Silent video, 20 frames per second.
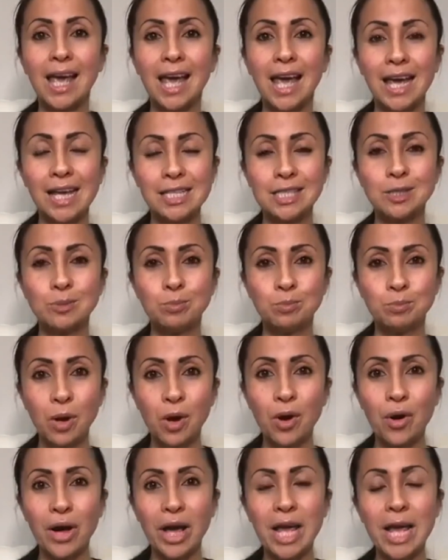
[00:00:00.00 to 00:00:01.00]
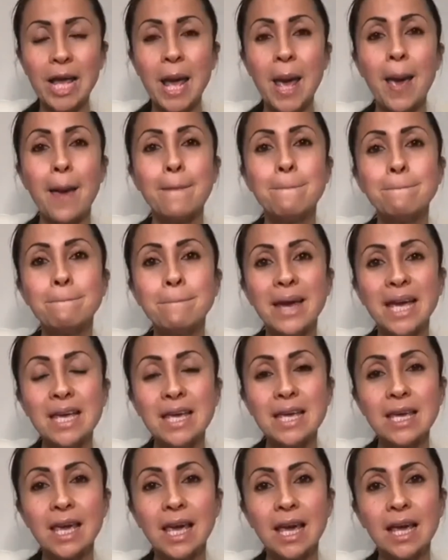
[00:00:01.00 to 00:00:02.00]
is by
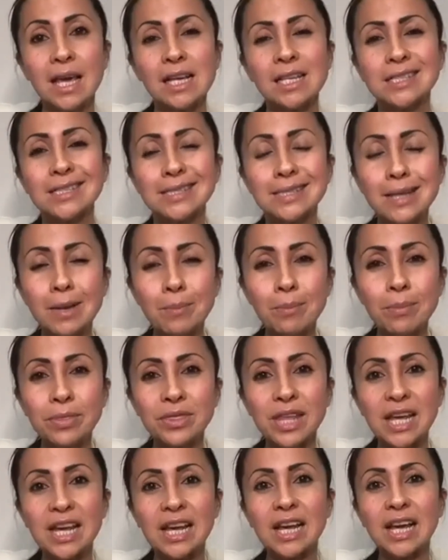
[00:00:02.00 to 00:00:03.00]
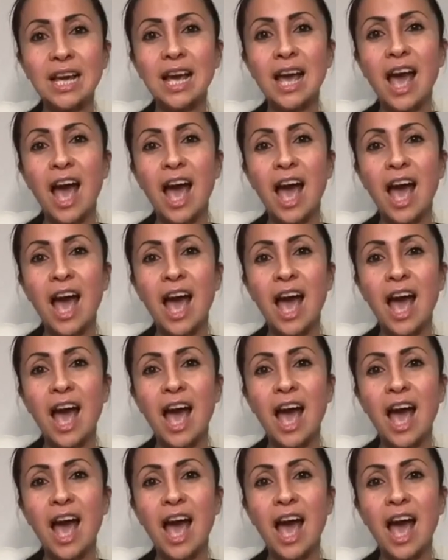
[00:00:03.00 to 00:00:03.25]
making something